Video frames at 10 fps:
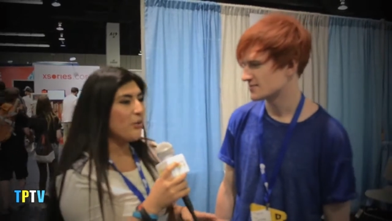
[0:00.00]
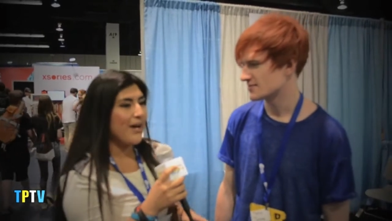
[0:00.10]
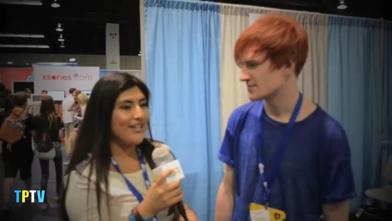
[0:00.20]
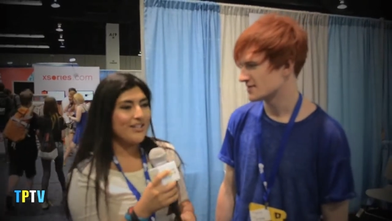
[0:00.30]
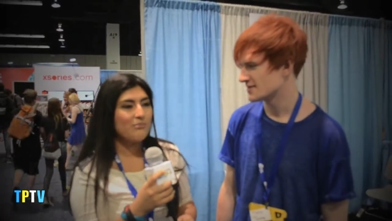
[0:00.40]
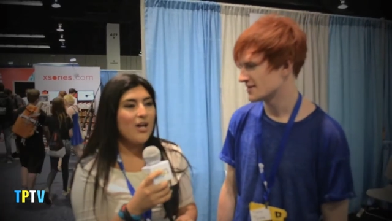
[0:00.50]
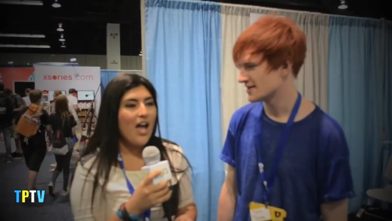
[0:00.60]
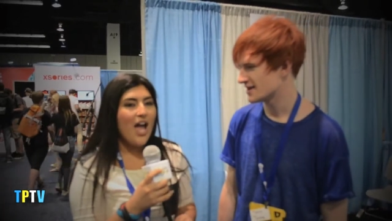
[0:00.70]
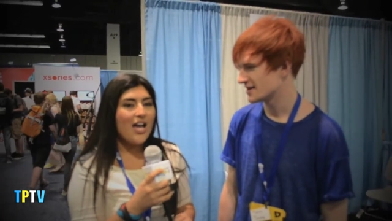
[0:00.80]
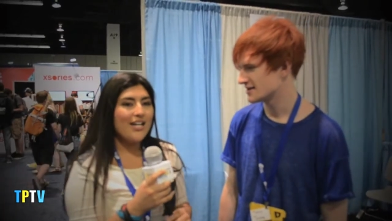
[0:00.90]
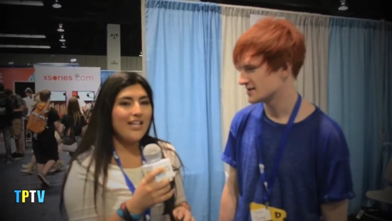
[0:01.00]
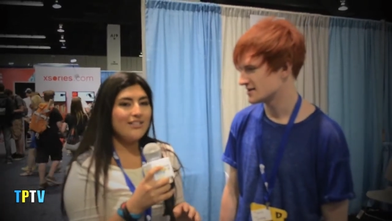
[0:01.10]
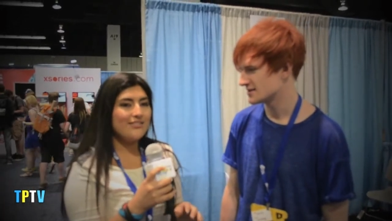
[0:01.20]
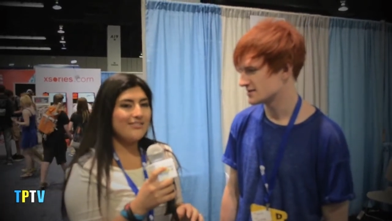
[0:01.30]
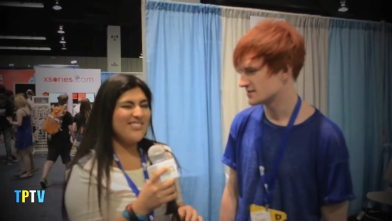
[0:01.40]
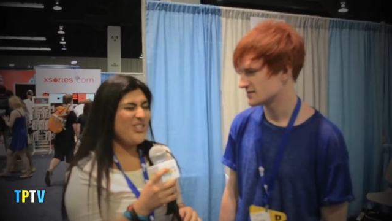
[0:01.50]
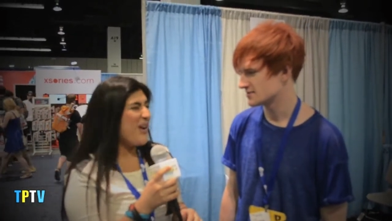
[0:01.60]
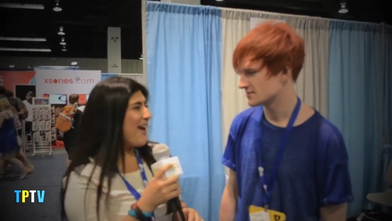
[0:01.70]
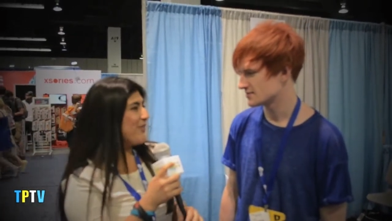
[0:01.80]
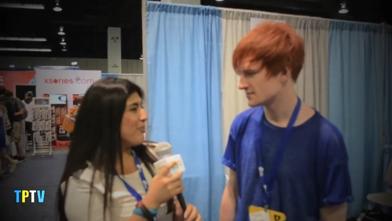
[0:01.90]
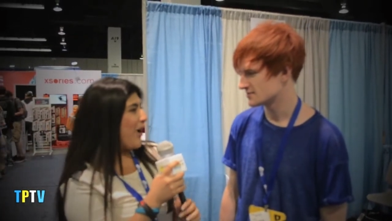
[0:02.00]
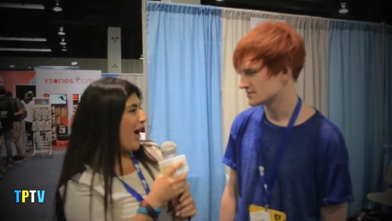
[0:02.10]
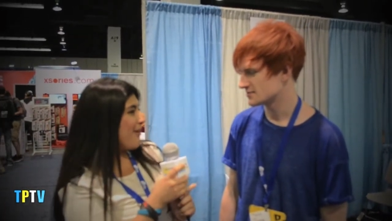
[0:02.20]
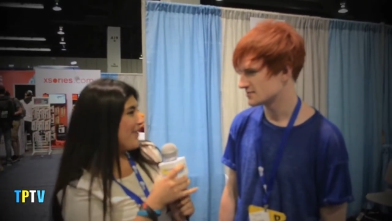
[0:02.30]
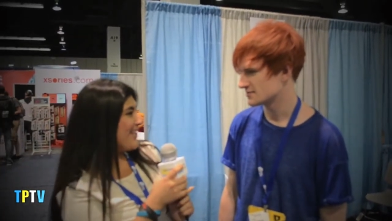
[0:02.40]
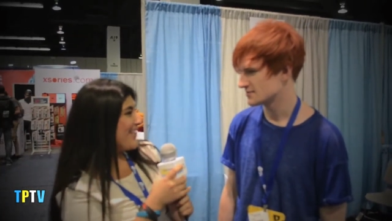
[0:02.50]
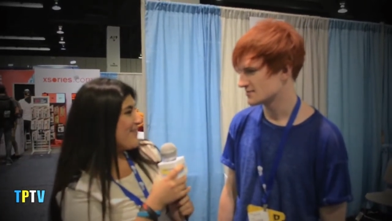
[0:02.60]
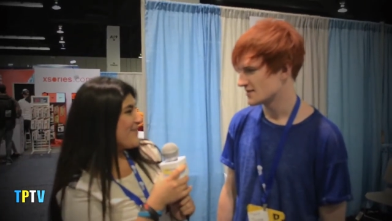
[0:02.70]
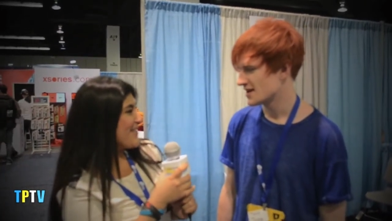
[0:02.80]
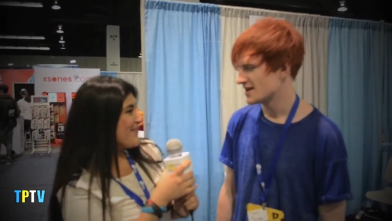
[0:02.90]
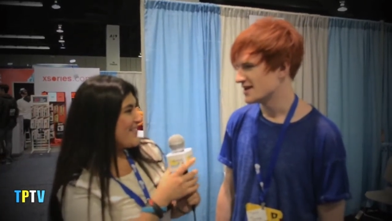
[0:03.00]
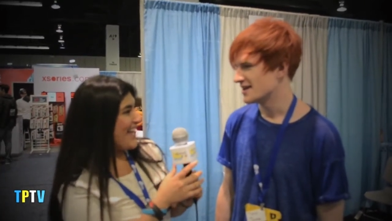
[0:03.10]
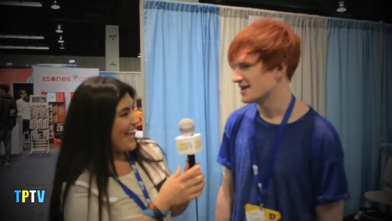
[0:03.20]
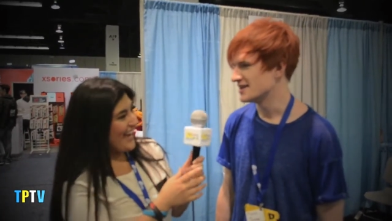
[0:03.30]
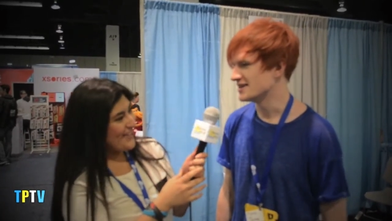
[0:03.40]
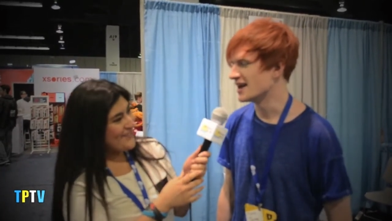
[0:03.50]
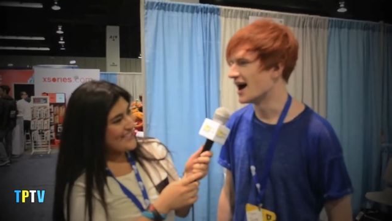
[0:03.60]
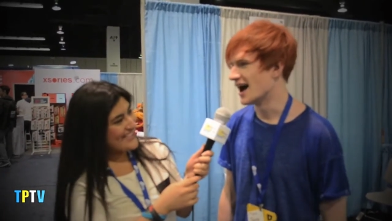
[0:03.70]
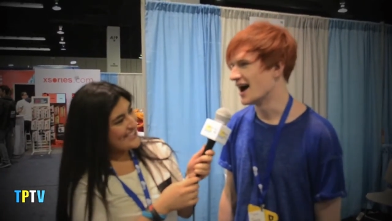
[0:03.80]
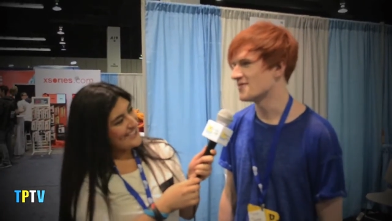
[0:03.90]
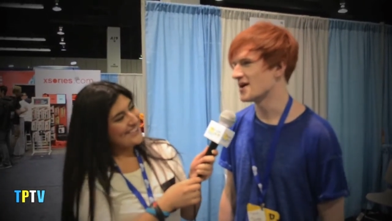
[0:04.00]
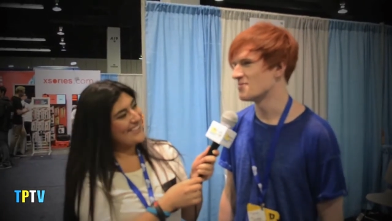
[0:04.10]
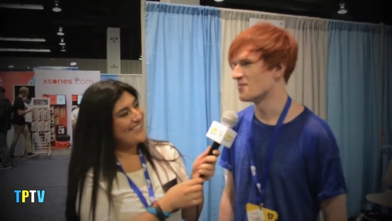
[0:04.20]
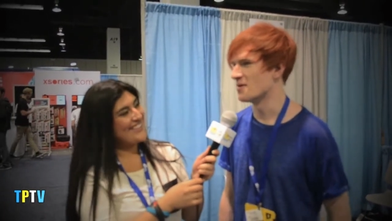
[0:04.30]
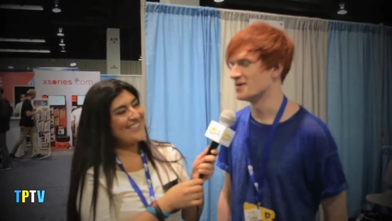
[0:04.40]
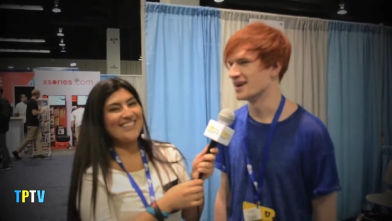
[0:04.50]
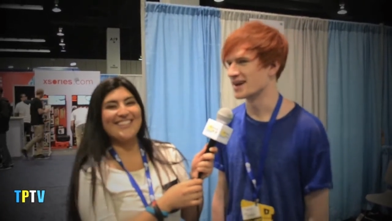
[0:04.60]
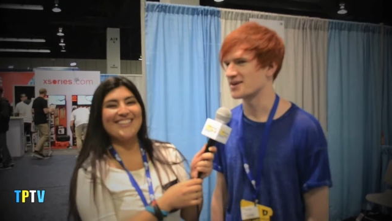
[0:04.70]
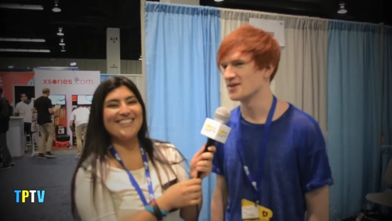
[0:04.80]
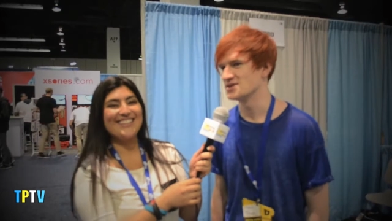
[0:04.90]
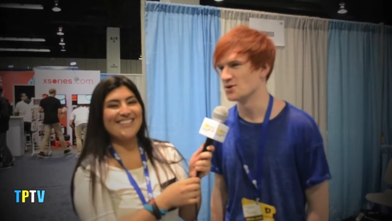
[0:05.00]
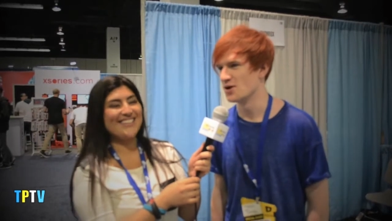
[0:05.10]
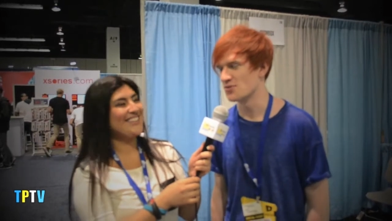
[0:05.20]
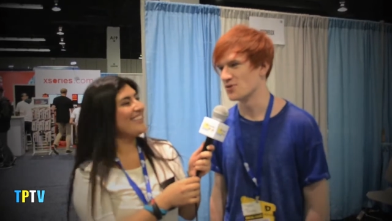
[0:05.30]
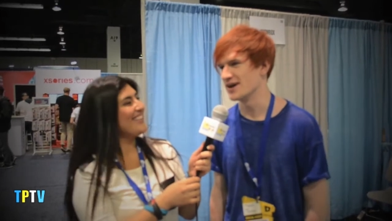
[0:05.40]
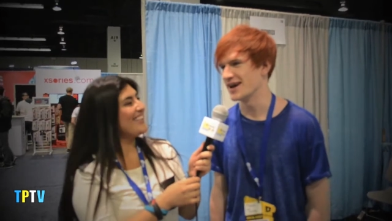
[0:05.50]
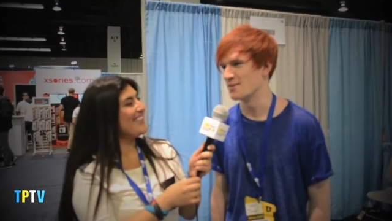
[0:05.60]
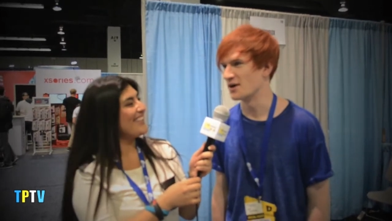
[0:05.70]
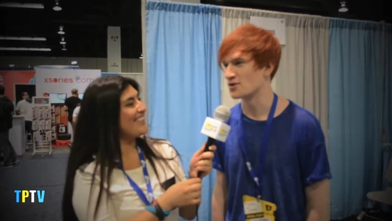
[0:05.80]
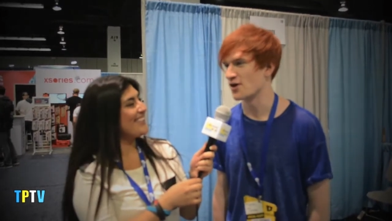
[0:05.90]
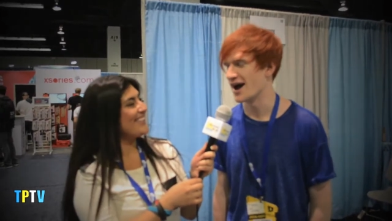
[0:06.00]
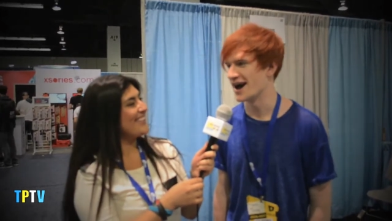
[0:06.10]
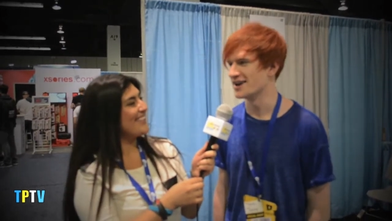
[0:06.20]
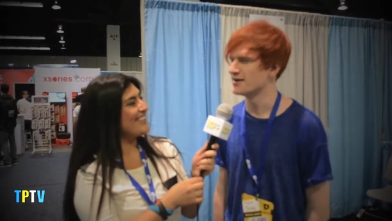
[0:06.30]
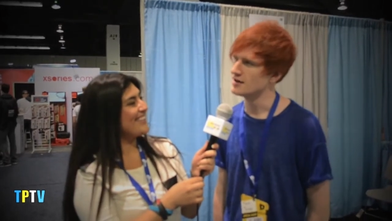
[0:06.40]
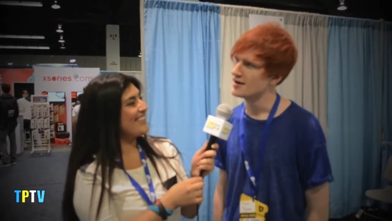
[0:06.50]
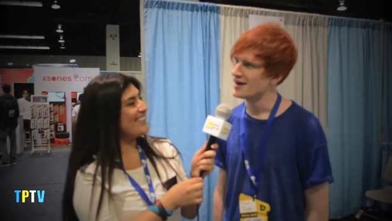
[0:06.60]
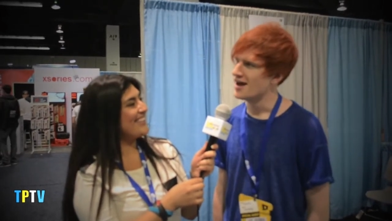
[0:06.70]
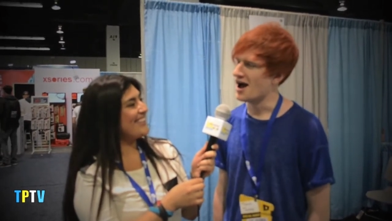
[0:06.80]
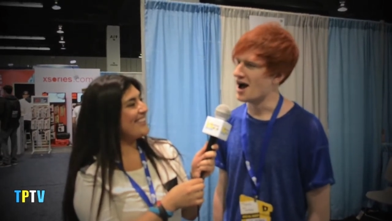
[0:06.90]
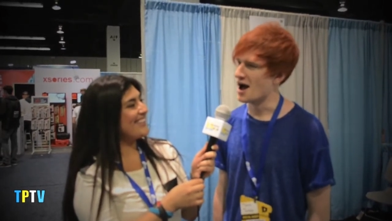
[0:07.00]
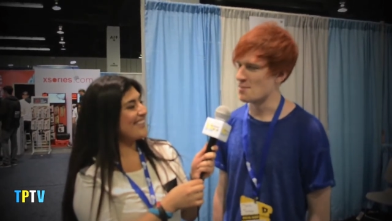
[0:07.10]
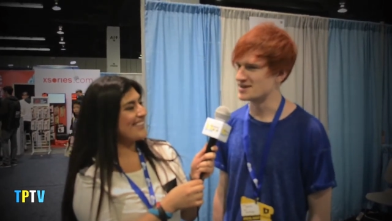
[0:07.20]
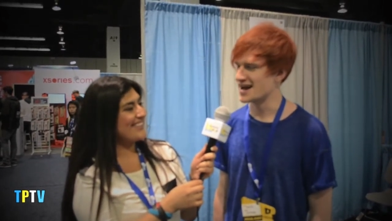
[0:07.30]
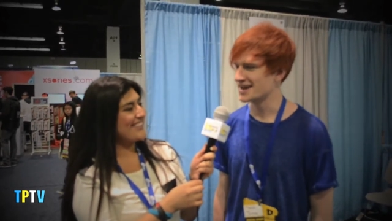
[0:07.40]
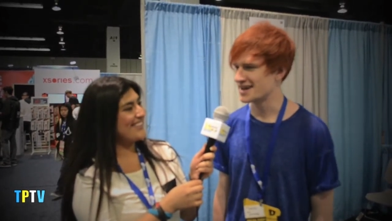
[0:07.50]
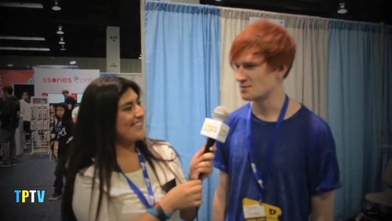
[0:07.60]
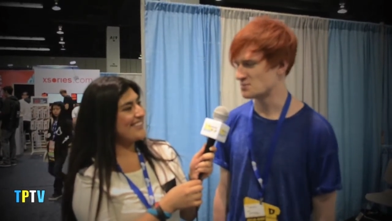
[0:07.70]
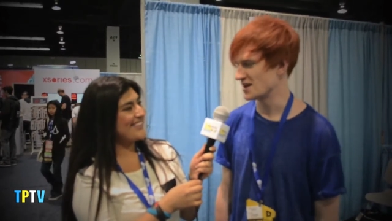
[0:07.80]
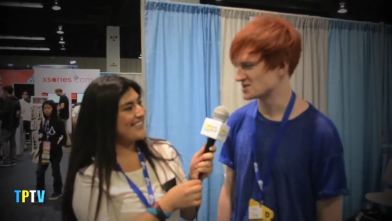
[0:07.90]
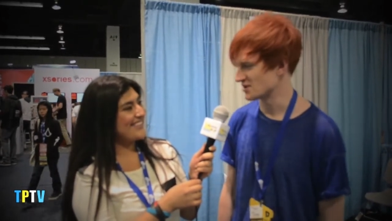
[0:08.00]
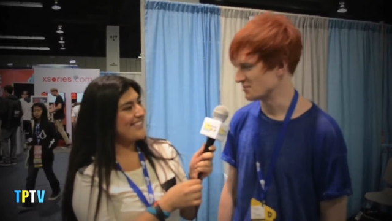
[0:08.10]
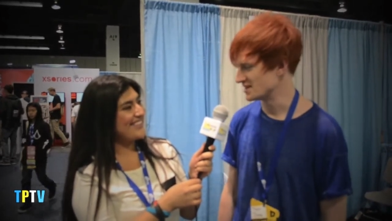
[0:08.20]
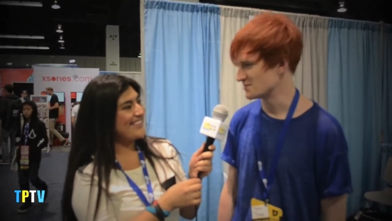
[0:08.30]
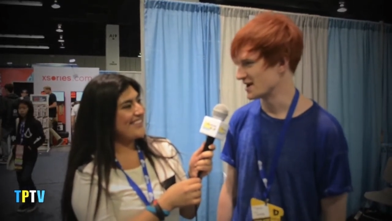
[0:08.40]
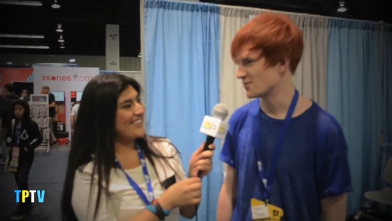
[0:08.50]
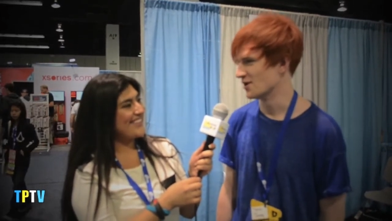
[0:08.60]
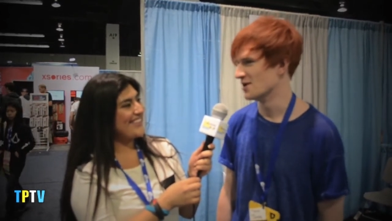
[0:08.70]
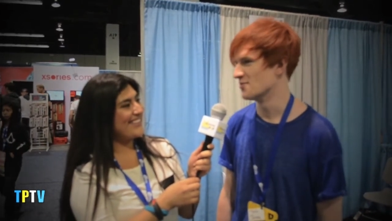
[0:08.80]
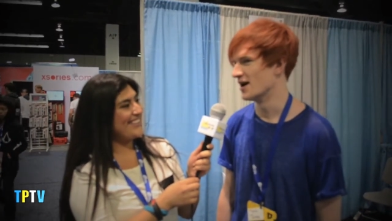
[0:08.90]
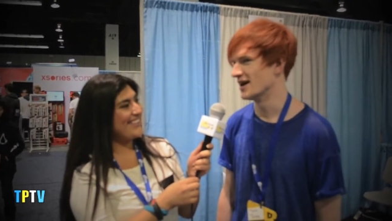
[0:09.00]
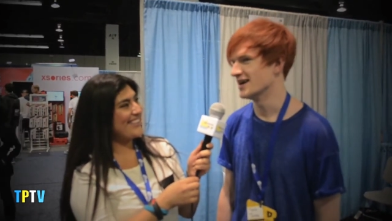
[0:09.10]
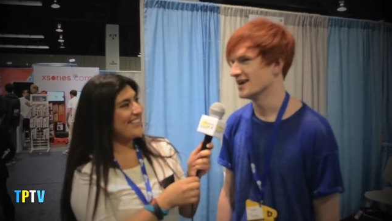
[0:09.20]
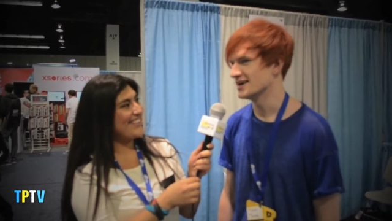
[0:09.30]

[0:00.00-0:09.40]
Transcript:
Speaker 1: so random, and you have your mom in them sometimes.
Speaker 2: Yeah, I've had my mom in like two or three, and my gran. Uh, and my dad keeps pestering me to make one, but